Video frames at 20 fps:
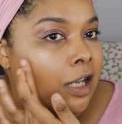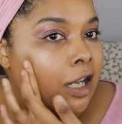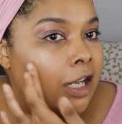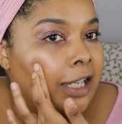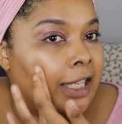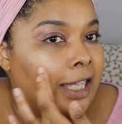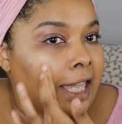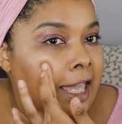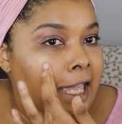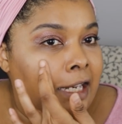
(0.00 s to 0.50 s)

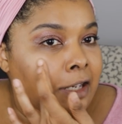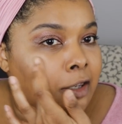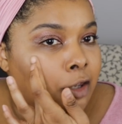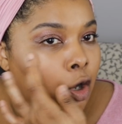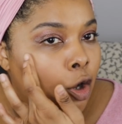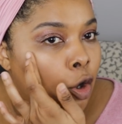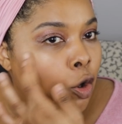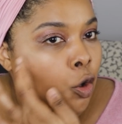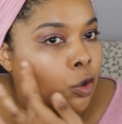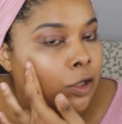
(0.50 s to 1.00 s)
Again,
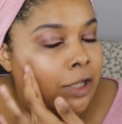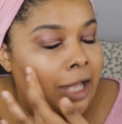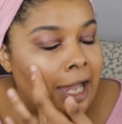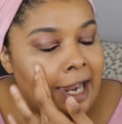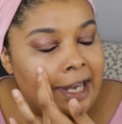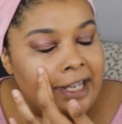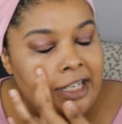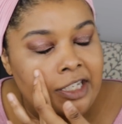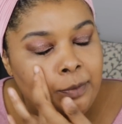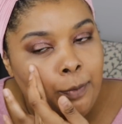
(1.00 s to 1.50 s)
the whole
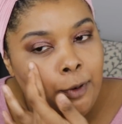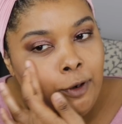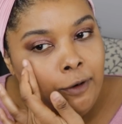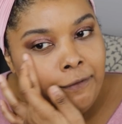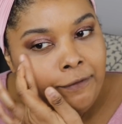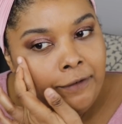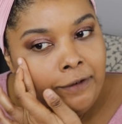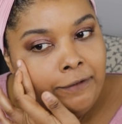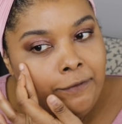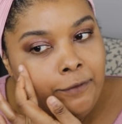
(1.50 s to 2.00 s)
line is
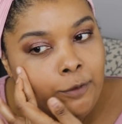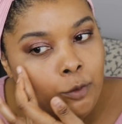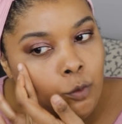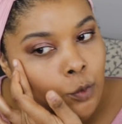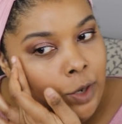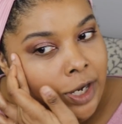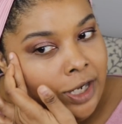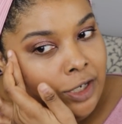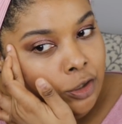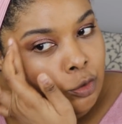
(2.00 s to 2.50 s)
perfect for
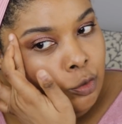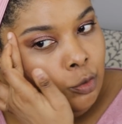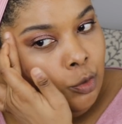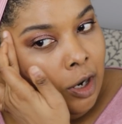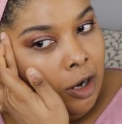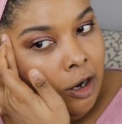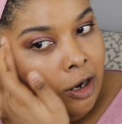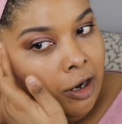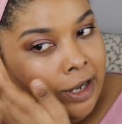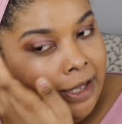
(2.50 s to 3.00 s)
when
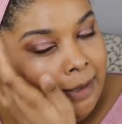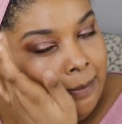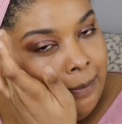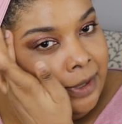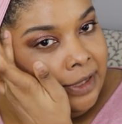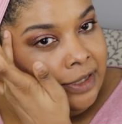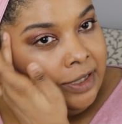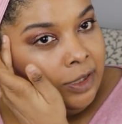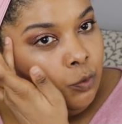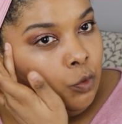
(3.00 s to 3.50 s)
you are a
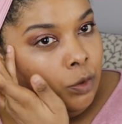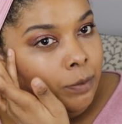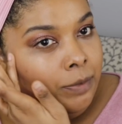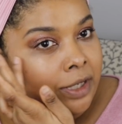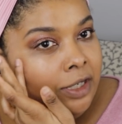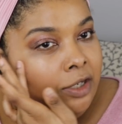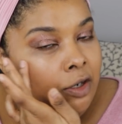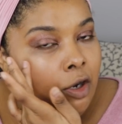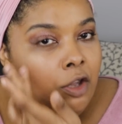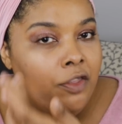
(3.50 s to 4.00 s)
busy
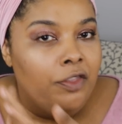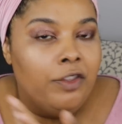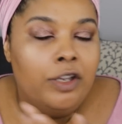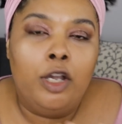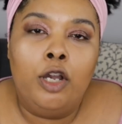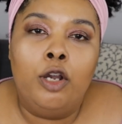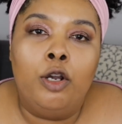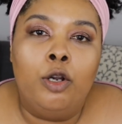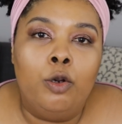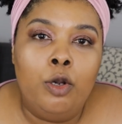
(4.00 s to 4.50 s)
woman on the
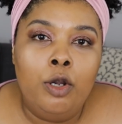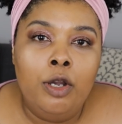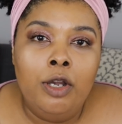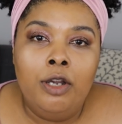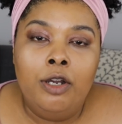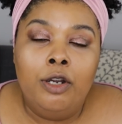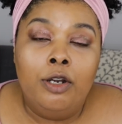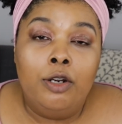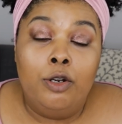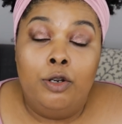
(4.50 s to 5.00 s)
go,
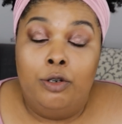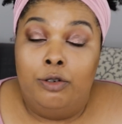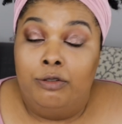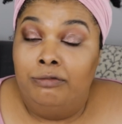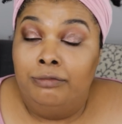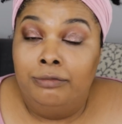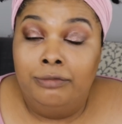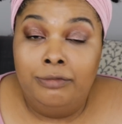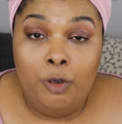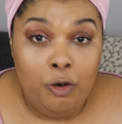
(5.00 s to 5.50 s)

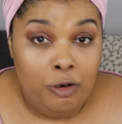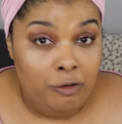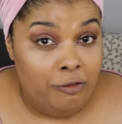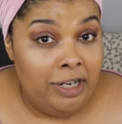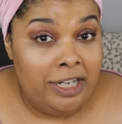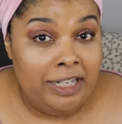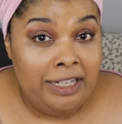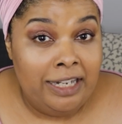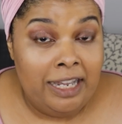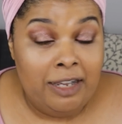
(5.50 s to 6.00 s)
or
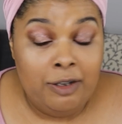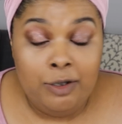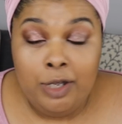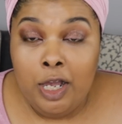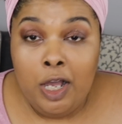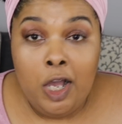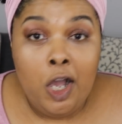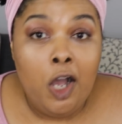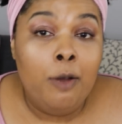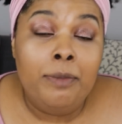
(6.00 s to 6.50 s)
right now,
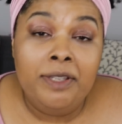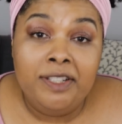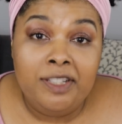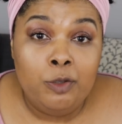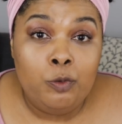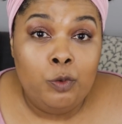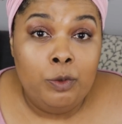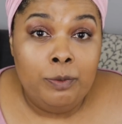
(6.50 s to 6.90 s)
a busy